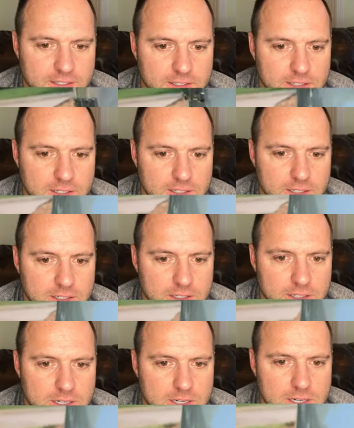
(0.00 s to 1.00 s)

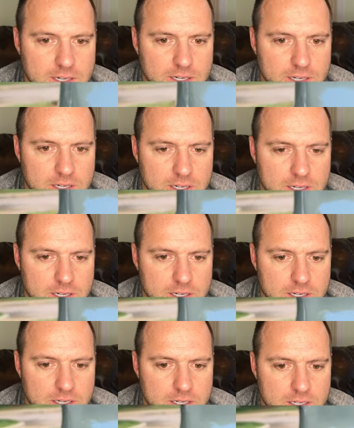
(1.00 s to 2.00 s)

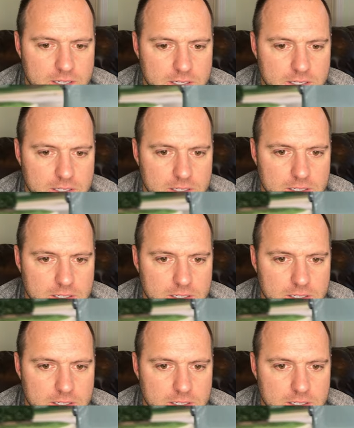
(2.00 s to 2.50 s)
Nothing is said.